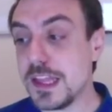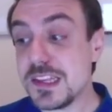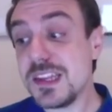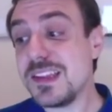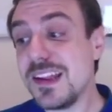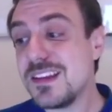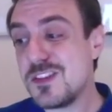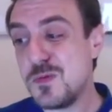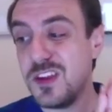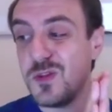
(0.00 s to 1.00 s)
It is
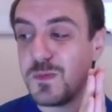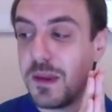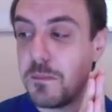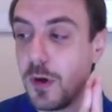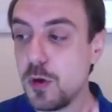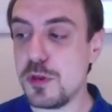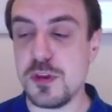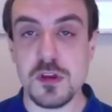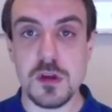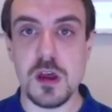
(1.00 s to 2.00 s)
intended to be used by
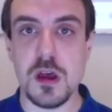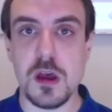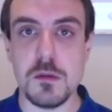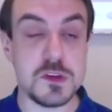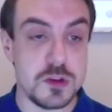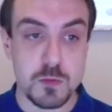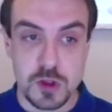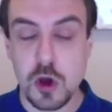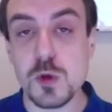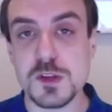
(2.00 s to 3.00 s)
both, so
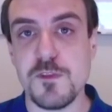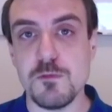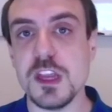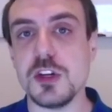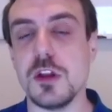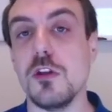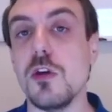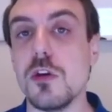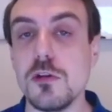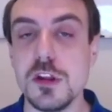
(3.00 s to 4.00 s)
the HOWASP Foundation and
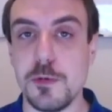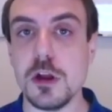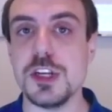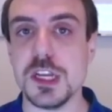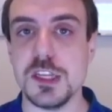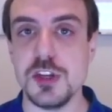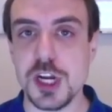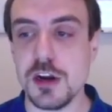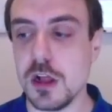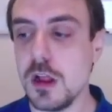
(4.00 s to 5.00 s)
all the projects in
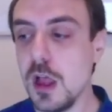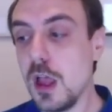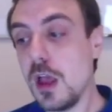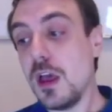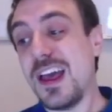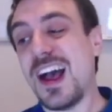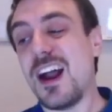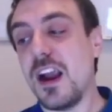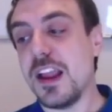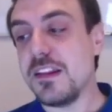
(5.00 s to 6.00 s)
general
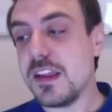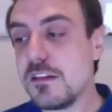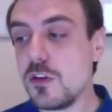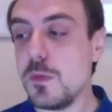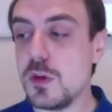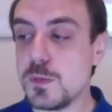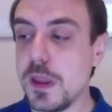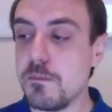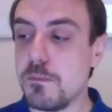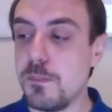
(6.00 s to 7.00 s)
are intended to be used
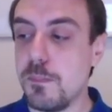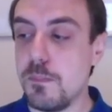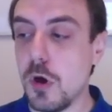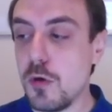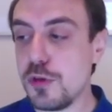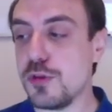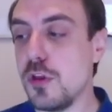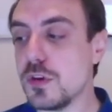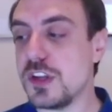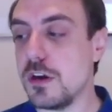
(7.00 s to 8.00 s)
by both
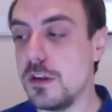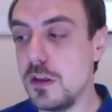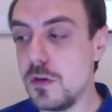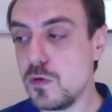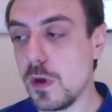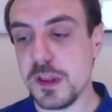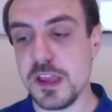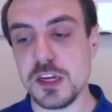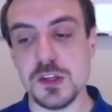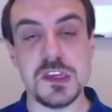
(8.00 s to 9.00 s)
those that are new to
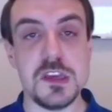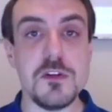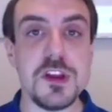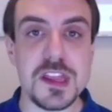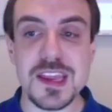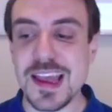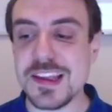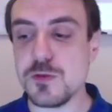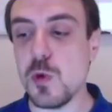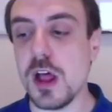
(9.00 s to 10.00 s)
application security
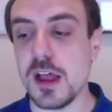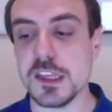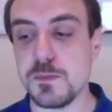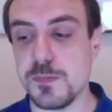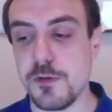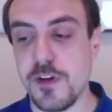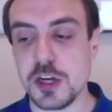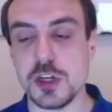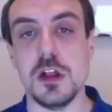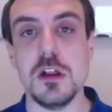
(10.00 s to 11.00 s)
as well as
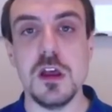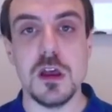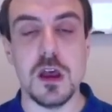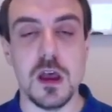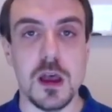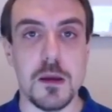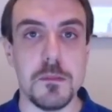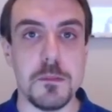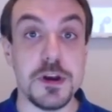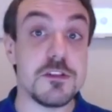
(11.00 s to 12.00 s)
professional
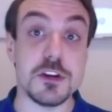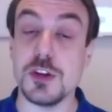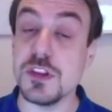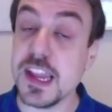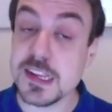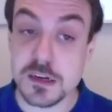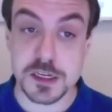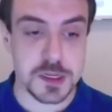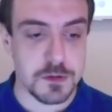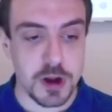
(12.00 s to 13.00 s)
penetration
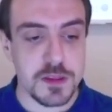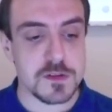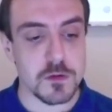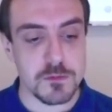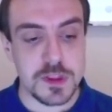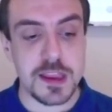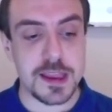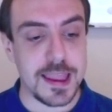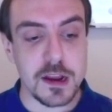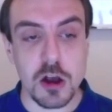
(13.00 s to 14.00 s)
testers, right? So they
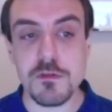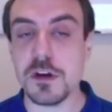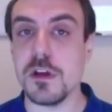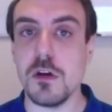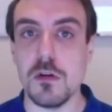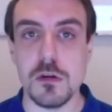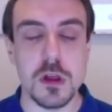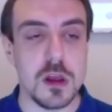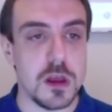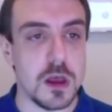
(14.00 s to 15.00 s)
can cover the
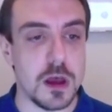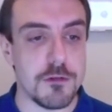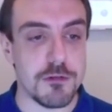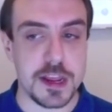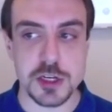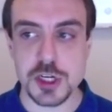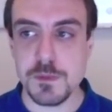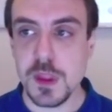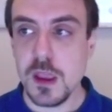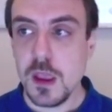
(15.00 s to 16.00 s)
whole
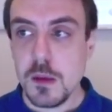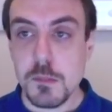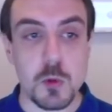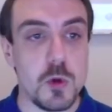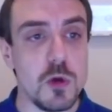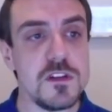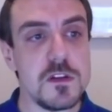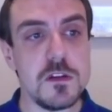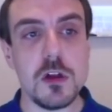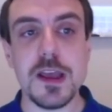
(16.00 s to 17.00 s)
range. But we
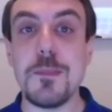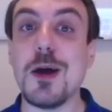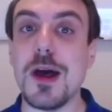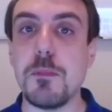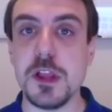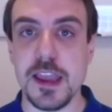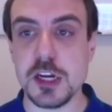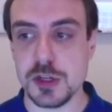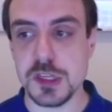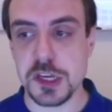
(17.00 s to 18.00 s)
wanted to talk about
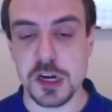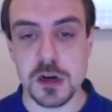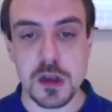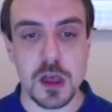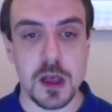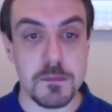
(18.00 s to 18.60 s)
applications here.